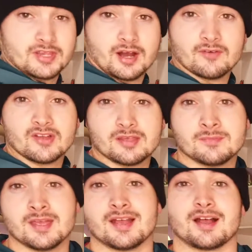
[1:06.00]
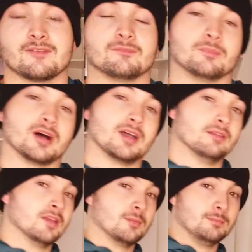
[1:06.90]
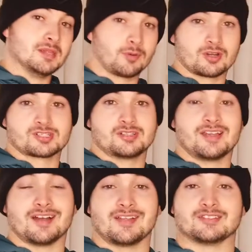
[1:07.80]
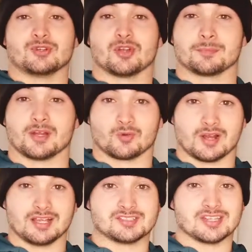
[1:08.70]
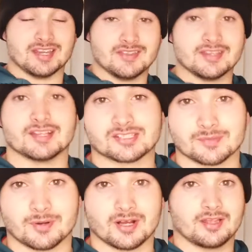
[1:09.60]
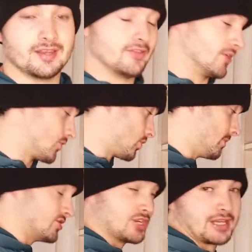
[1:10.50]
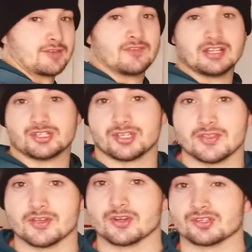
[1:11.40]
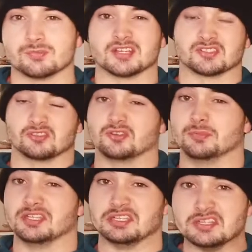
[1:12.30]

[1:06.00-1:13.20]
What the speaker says: the oven. But me personally, I like to cook my rice in the Instapot and then throw my chicken and veggies in there. Just makes it a little bit